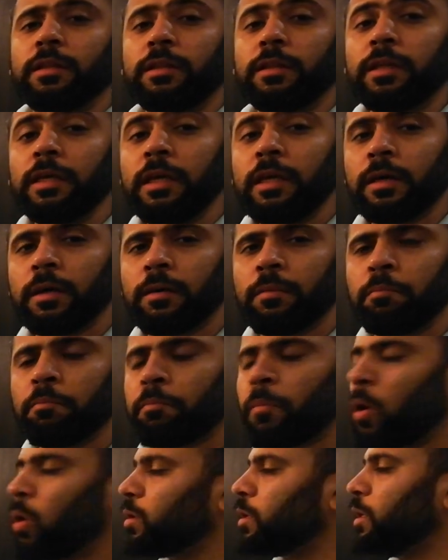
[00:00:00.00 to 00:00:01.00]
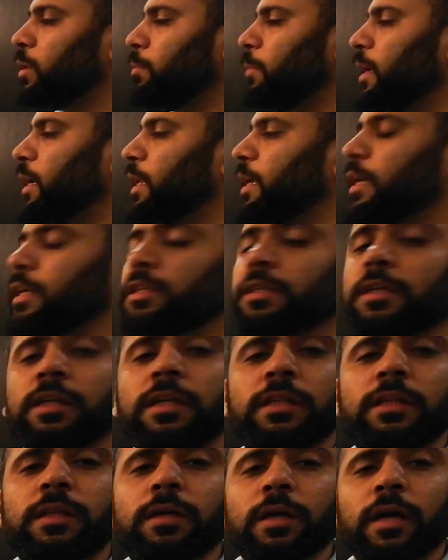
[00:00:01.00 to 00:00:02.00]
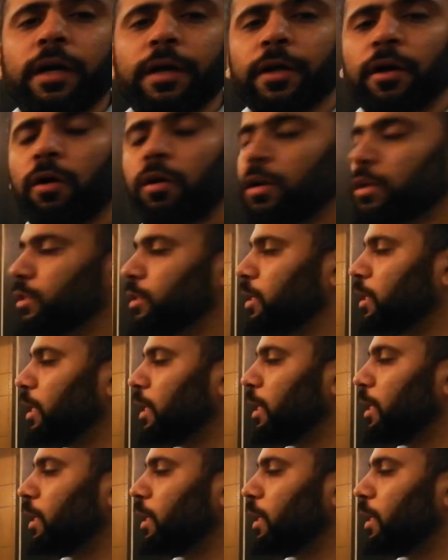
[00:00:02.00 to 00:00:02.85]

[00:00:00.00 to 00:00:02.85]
the important medication in the cardiology.